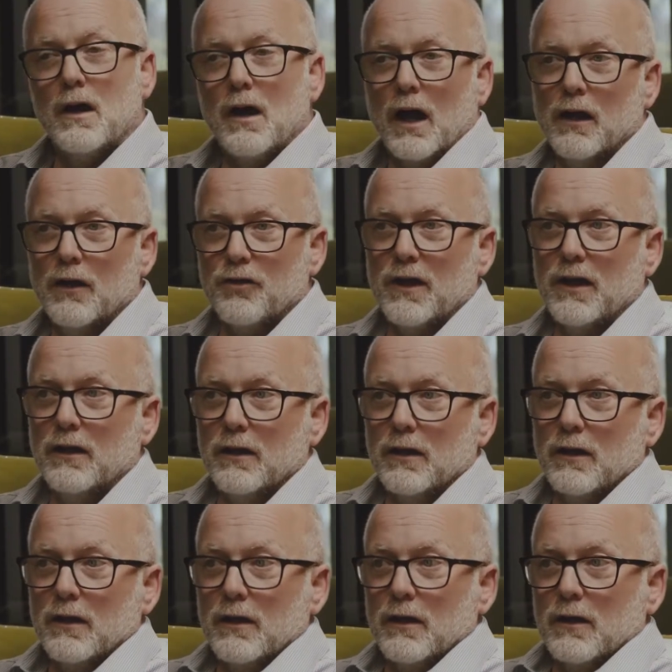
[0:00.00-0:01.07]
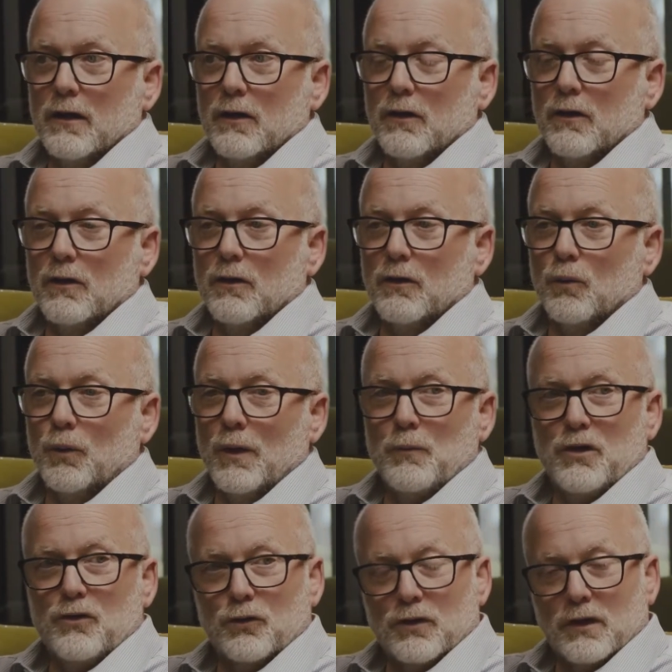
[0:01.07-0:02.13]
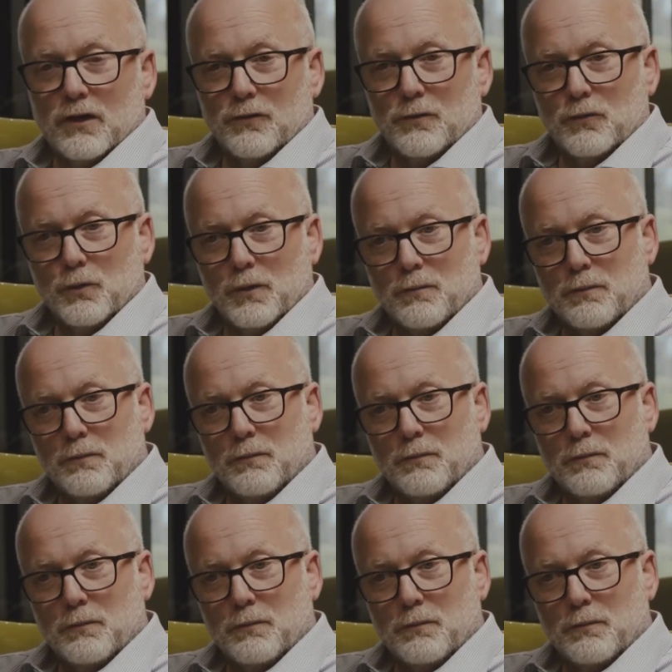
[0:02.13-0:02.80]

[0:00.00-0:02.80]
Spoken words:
And I think when we talk to customers